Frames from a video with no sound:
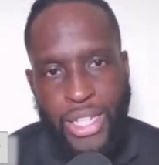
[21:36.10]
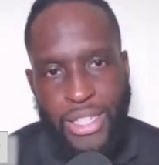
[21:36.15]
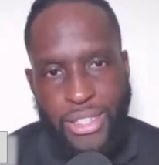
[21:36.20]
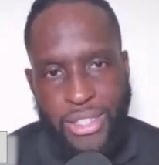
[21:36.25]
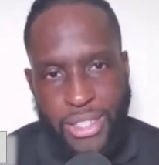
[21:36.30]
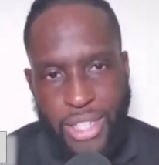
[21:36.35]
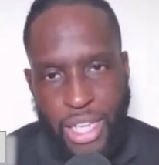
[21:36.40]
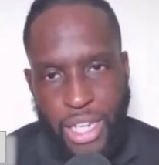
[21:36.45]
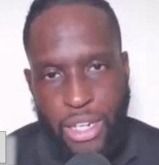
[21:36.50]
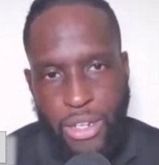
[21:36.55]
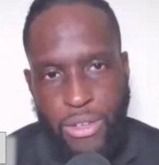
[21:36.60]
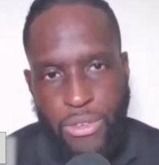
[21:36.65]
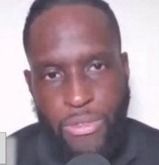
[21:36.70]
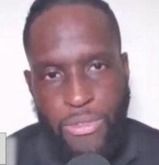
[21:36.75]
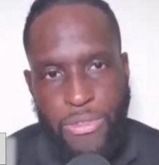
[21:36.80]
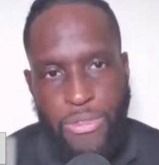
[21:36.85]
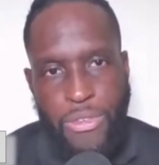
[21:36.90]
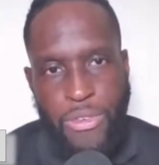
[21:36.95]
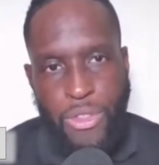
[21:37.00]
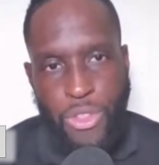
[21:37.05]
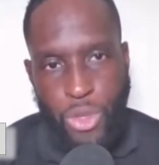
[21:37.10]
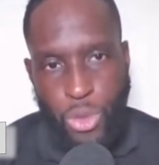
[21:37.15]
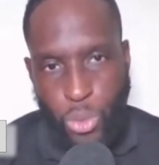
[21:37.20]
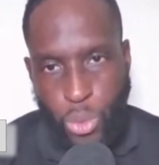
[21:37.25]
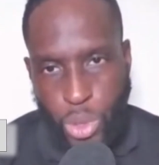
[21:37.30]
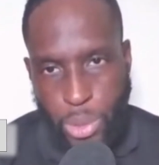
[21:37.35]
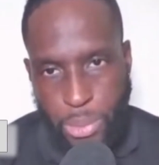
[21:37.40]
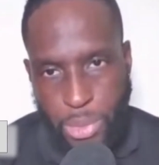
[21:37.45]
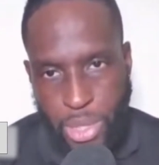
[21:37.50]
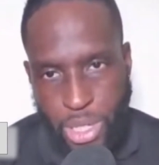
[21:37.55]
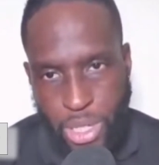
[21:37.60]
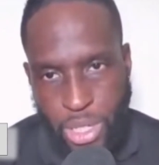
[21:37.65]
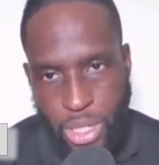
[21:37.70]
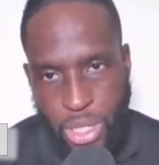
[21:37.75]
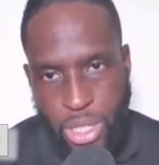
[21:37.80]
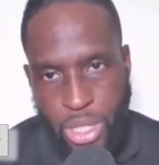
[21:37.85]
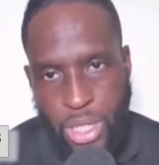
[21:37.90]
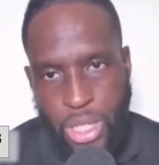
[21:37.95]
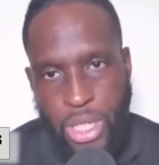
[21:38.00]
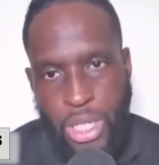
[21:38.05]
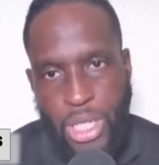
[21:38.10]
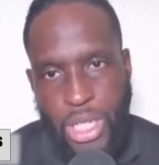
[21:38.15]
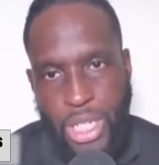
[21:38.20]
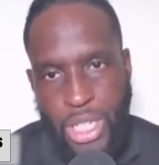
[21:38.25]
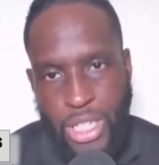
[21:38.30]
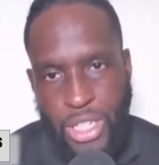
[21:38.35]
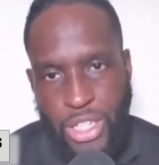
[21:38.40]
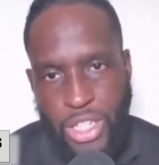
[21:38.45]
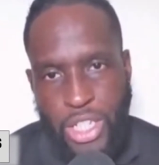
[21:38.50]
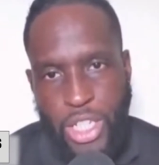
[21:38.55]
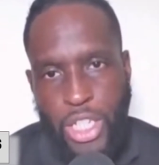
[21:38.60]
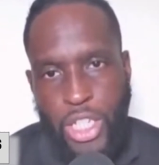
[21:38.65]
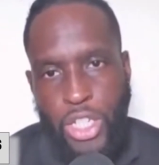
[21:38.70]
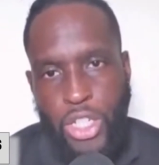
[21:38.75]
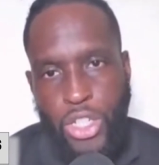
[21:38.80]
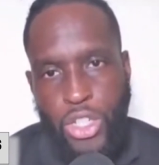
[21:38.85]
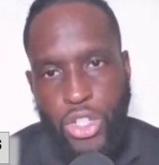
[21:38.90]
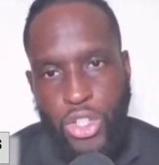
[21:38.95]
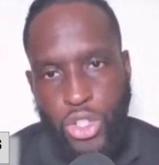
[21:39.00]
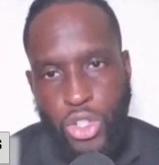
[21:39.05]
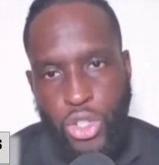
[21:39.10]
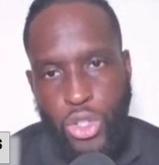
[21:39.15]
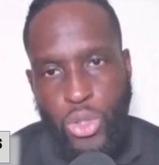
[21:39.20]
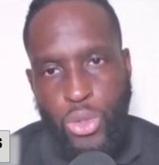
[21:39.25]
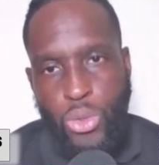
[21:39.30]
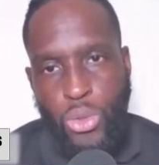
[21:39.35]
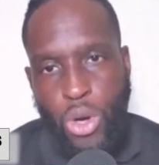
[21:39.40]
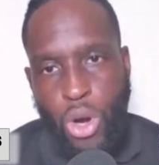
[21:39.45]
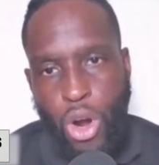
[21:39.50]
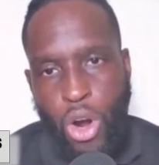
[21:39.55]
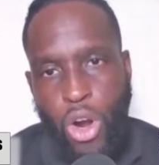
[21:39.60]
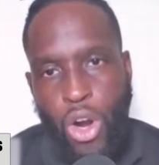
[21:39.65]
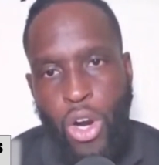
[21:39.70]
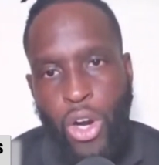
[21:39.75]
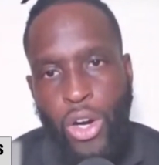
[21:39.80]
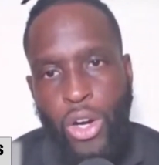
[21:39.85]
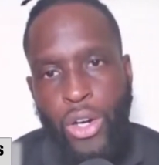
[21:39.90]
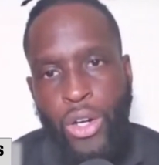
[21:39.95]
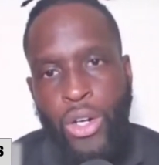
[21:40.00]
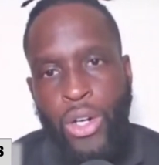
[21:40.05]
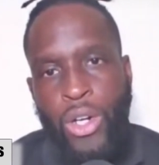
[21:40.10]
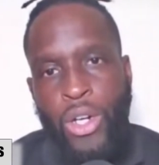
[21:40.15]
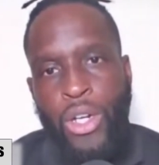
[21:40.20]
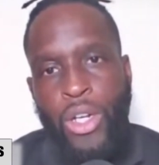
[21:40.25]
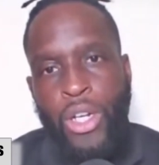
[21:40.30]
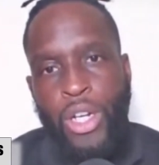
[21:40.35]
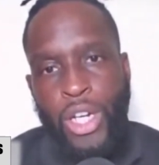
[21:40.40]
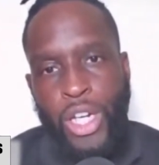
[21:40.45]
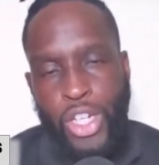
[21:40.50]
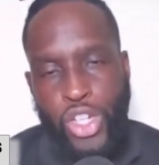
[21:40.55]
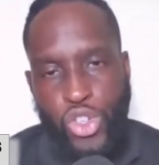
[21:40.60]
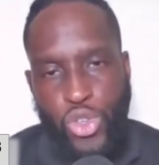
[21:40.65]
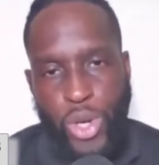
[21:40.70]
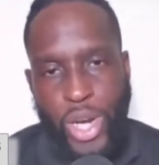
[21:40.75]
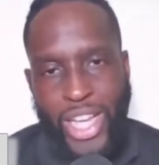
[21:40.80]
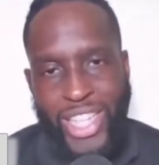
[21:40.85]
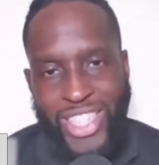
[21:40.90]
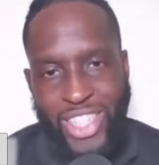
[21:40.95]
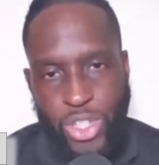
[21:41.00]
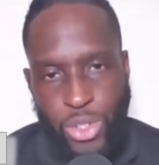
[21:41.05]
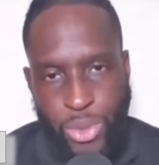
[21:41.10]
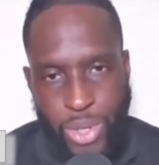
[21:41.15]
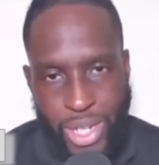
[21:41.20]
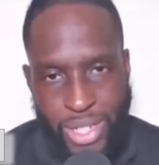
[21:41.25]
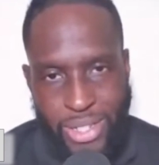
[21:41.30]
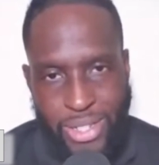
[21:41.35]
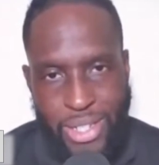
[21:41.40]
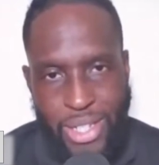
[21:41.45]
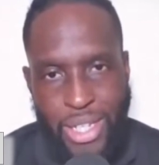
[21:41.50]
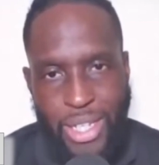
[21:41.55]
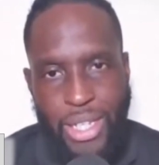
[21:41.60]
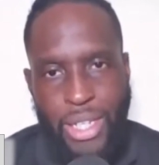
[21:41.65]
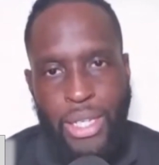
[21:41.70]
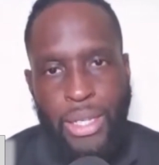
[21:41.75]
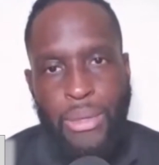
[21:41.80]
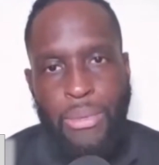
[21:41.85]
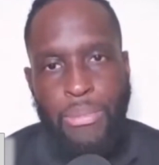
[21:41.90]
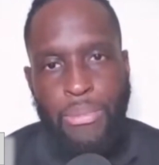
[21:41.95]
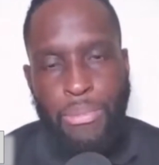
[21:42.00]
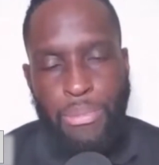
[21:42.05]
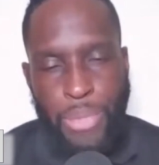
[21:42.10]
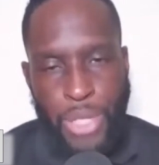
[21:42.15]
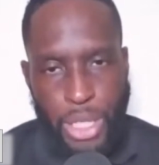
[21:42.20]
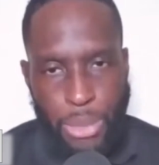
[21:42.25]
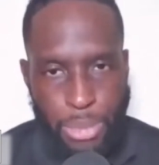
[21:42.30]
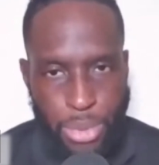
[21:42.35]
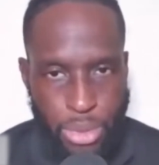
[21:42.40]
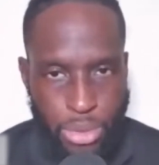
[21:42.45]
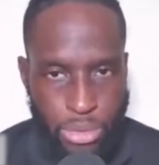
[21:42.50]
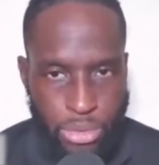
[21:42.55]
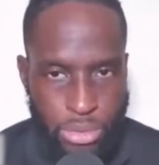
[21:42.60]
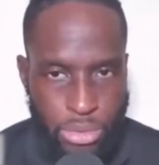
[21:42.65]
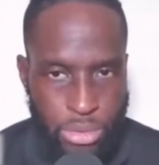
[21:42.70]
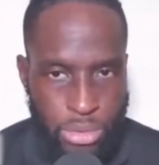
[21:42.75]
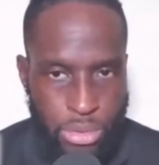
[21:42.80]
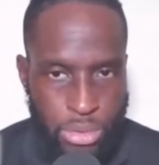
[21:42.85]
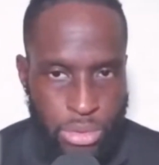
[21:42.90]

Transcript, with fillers: instead of the women. Indeed, you are a transgressing people.